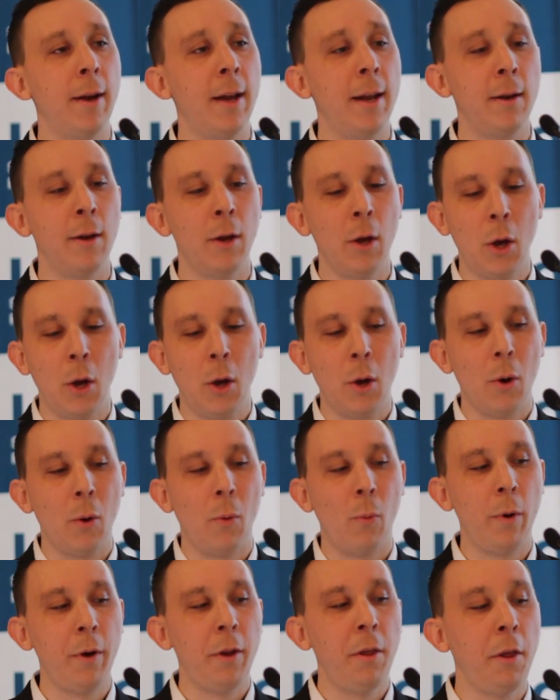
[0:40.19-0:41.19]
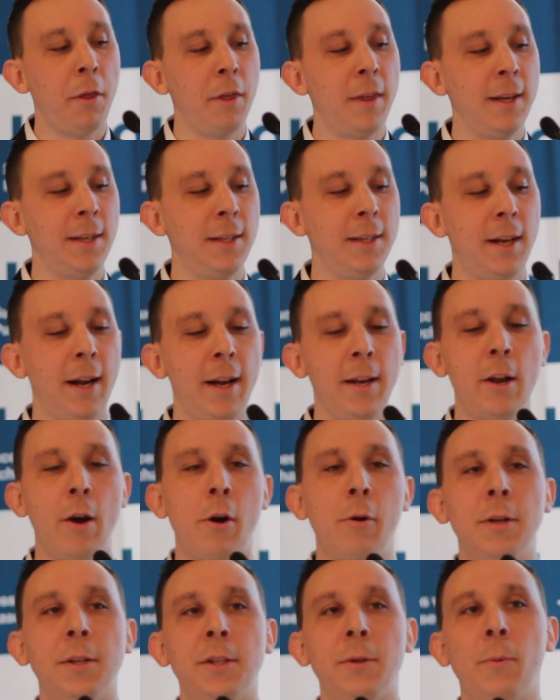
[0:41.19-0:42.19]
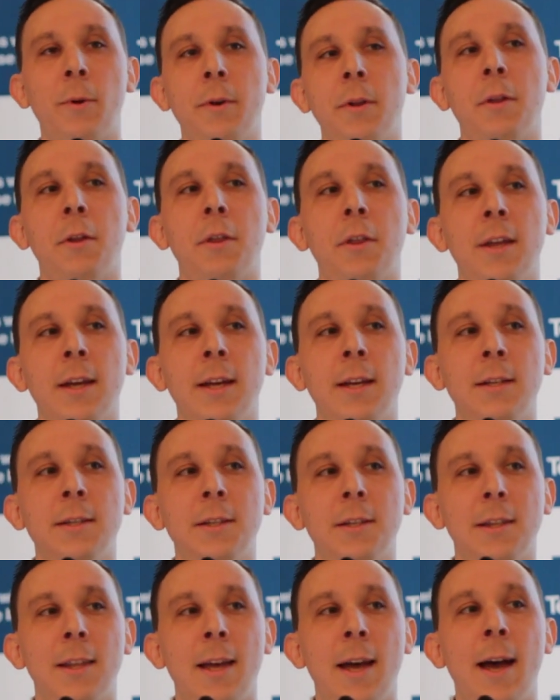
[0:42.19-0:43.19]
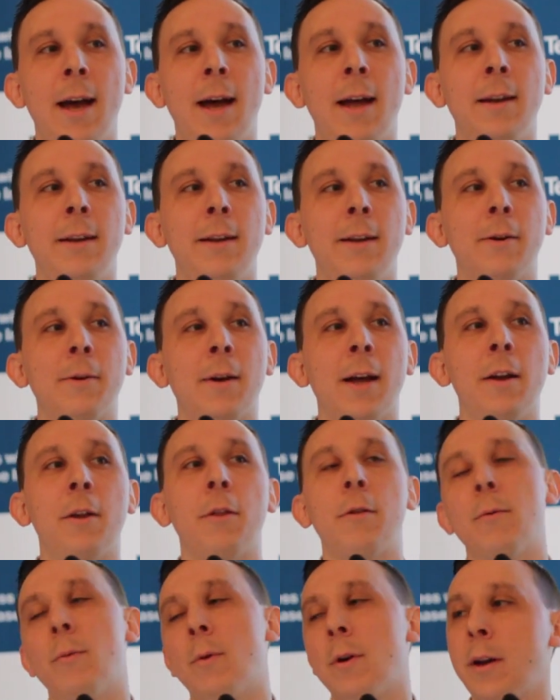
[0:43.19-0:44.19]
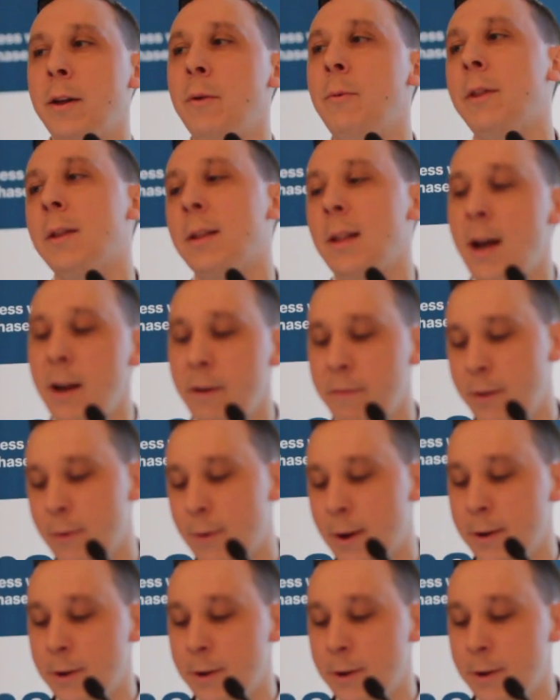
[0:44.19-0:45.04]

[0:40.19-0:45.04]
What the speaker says: And one of the things that I notice, and one of the things that kind of through working with a lot of you,